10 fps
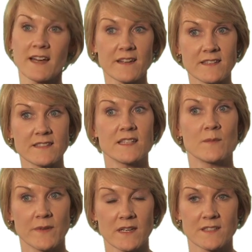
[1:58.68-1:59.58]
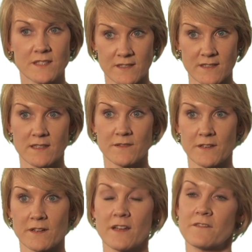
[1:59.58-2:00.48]
that is the ability to
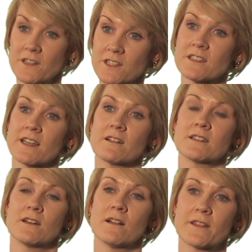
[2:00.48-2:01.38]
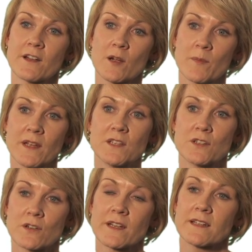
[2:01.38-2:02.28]
deliver efficient aerosol therapy
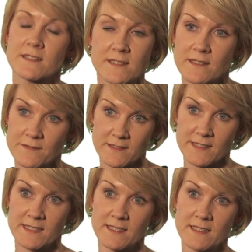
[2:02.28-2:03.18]
during its delivery.